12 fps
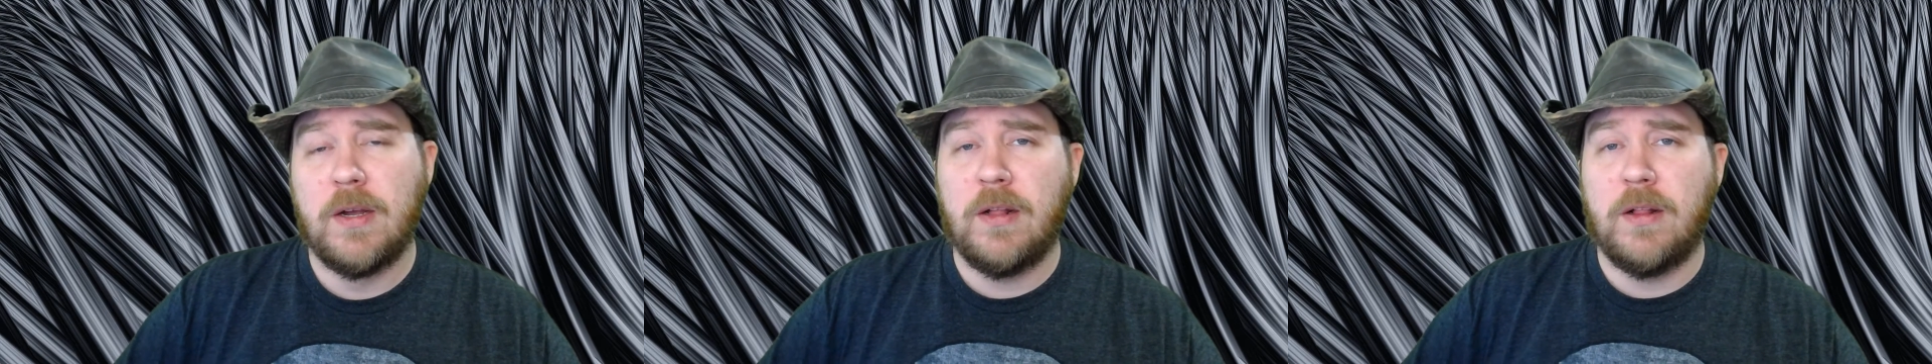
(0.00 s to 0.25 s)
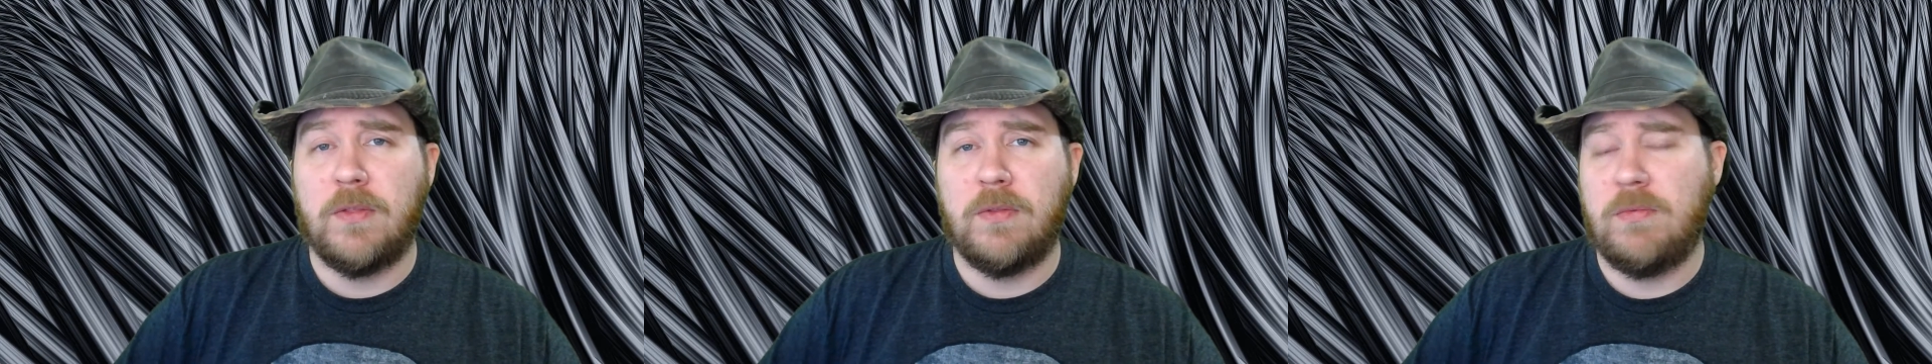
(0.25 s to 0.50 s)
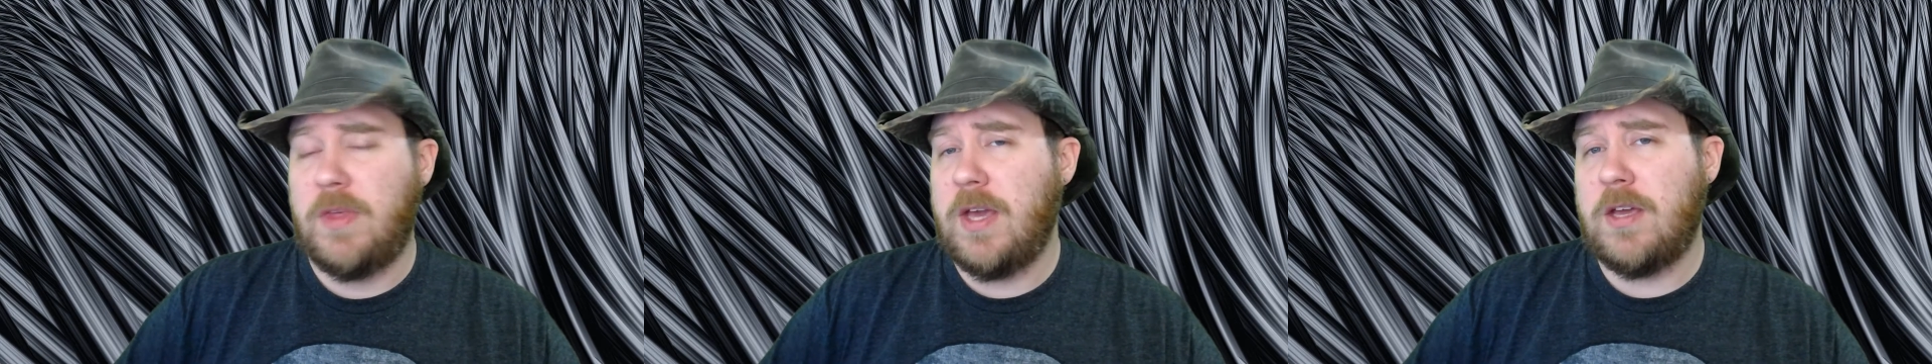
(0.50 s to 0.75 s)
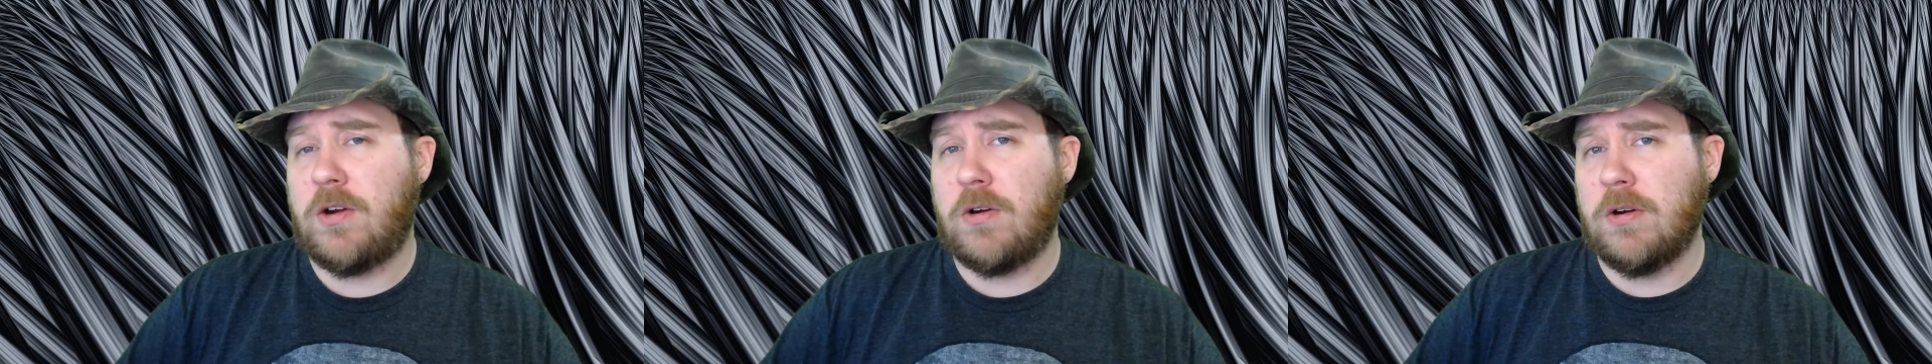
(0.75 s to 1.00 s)
They
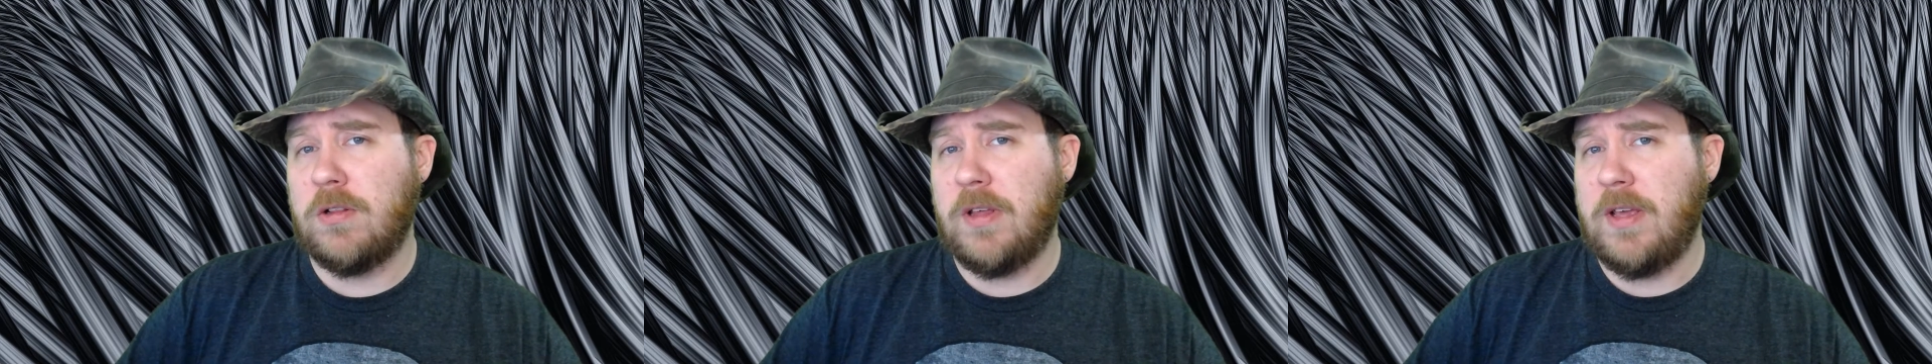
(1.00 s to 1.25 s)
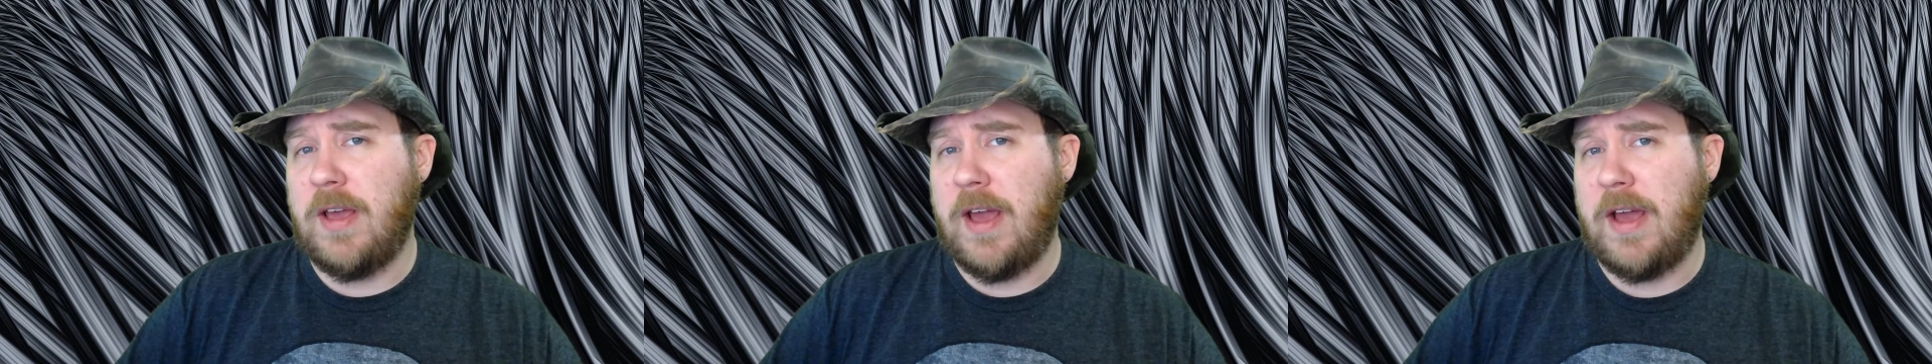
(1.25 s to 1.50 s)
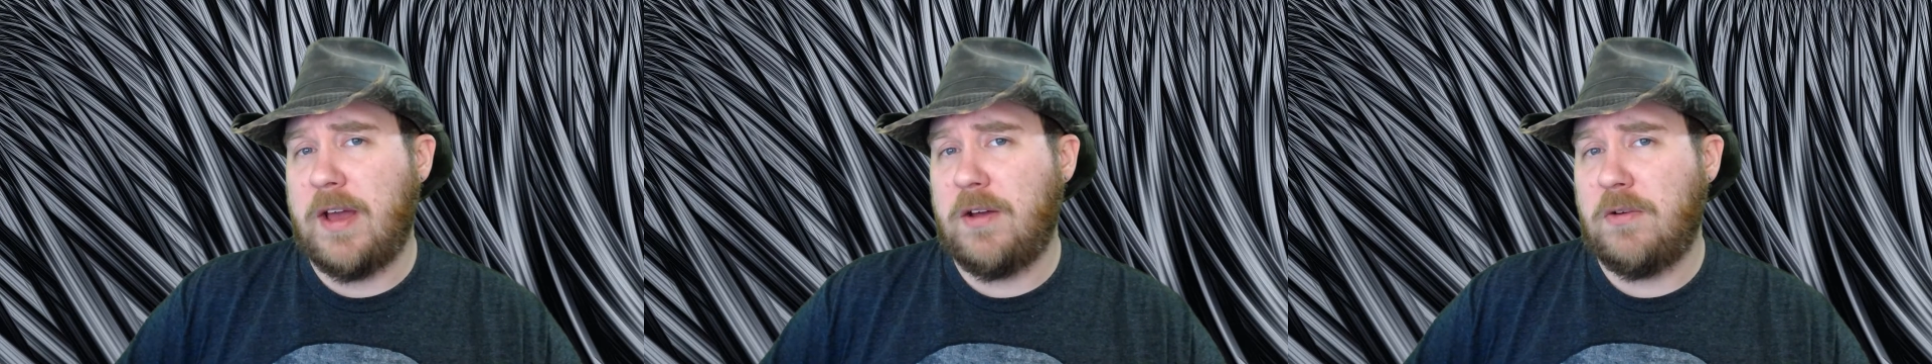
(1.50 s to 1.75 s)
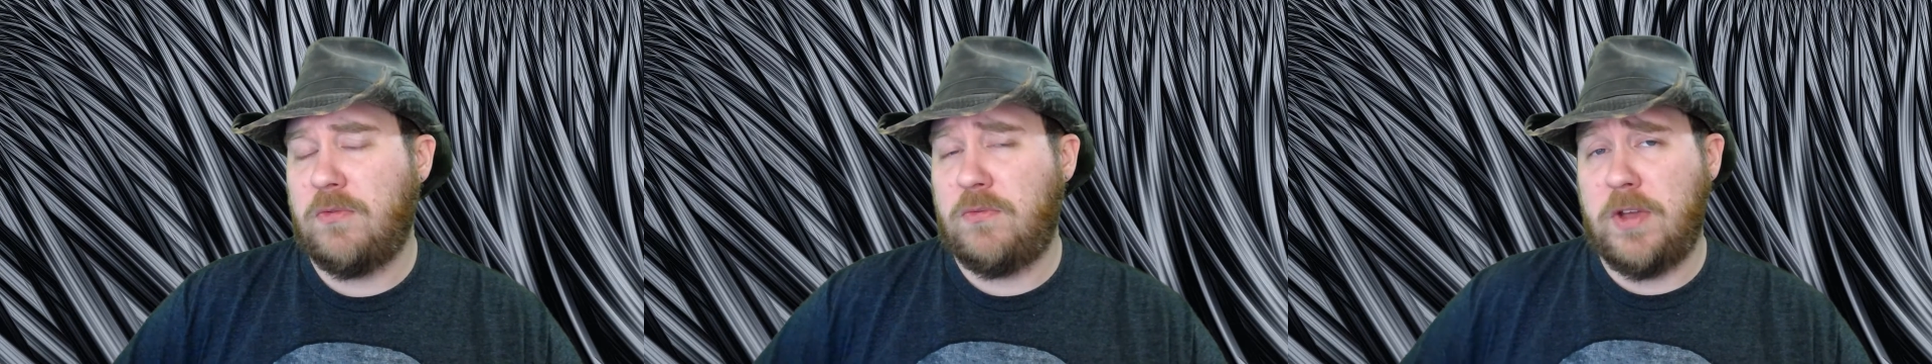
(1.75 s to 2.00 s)
currently
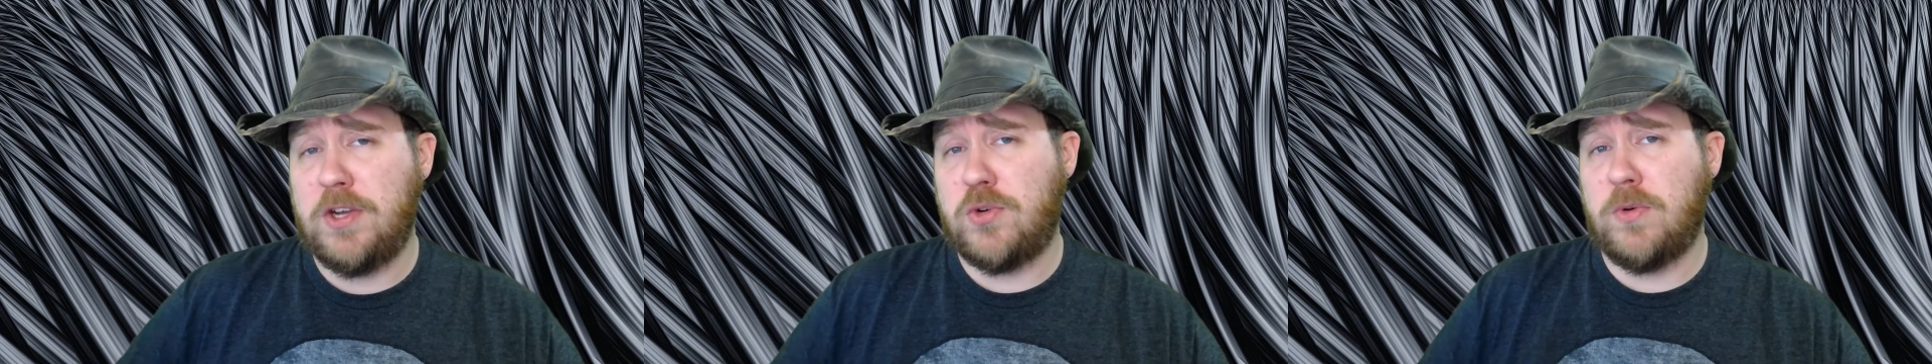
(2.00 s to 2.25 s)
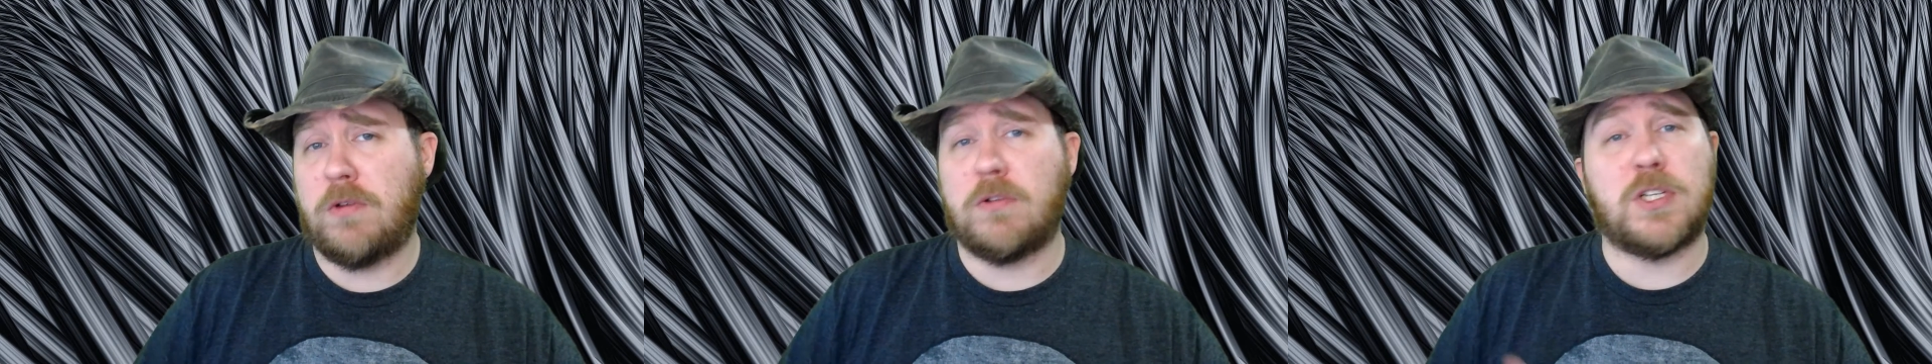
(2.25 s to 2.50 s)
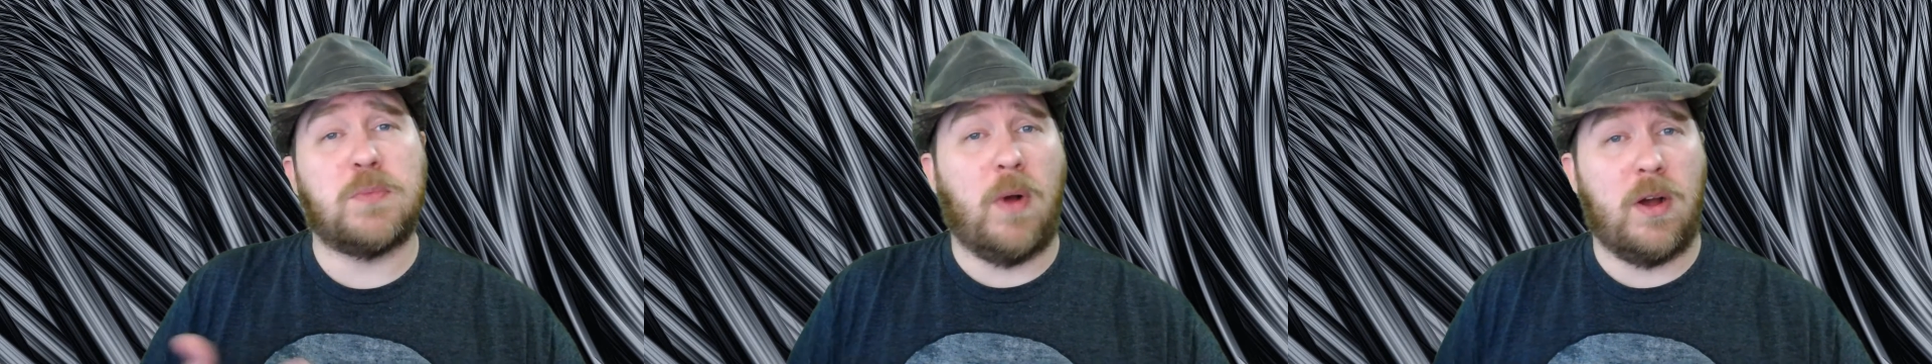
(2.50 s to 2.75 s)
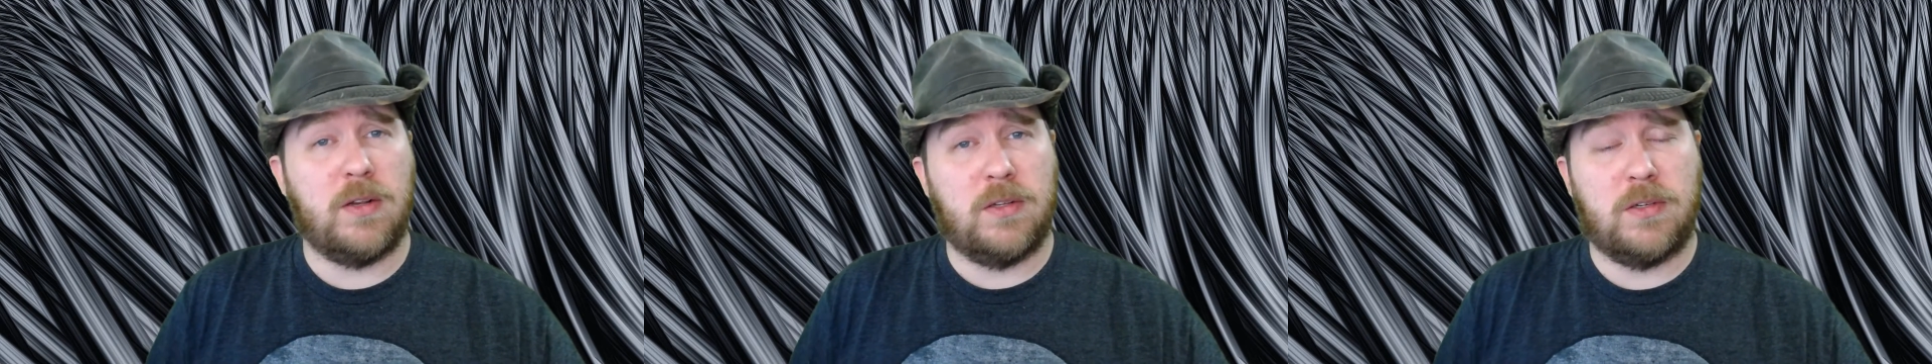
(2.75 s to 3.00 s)
have issued a
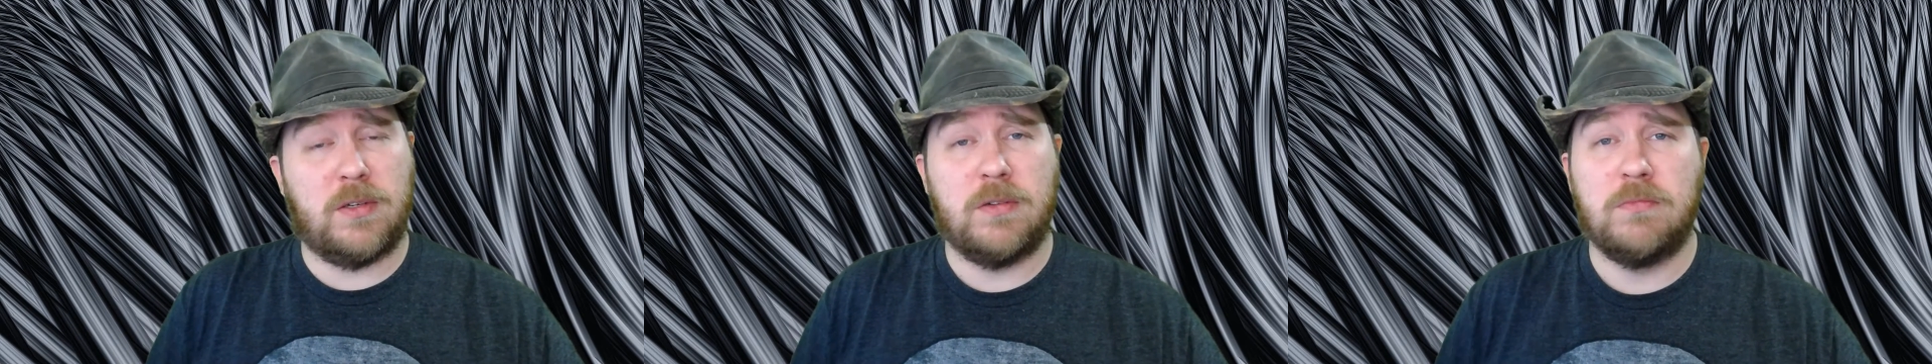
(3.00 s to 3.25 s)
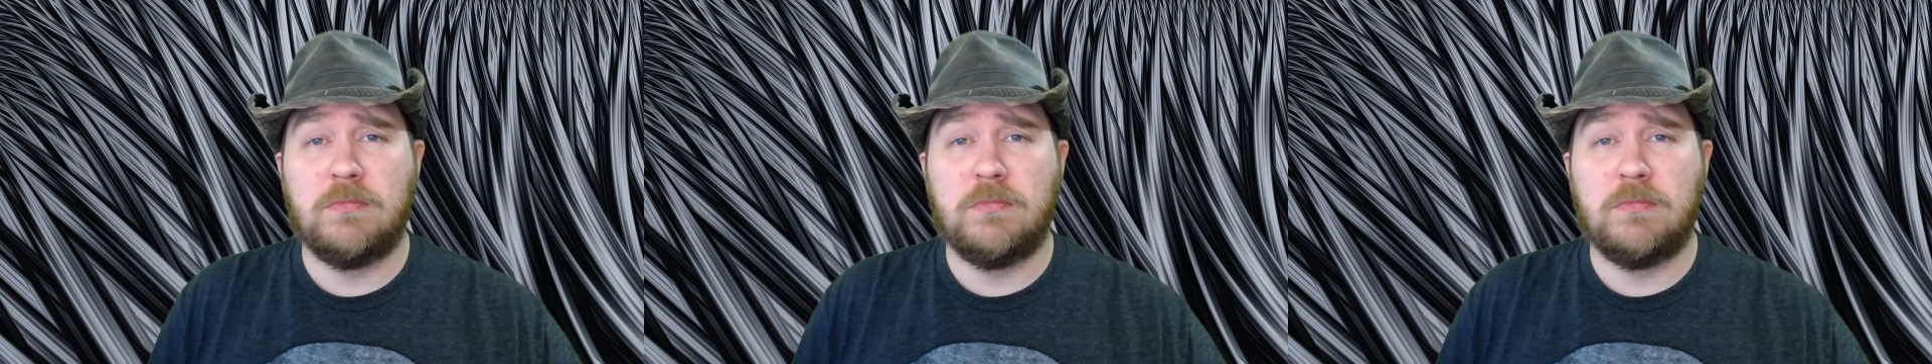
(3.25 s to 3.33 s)
response,